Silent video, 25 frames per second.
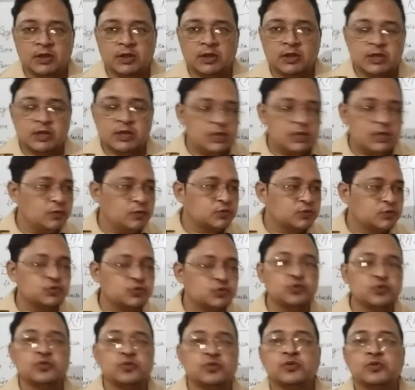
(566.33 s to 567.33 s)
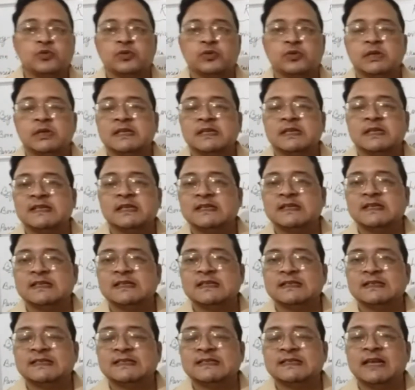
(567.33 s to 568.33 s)
He used to
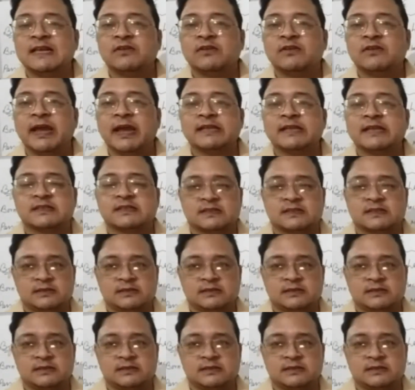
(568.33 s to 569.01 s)
sell rats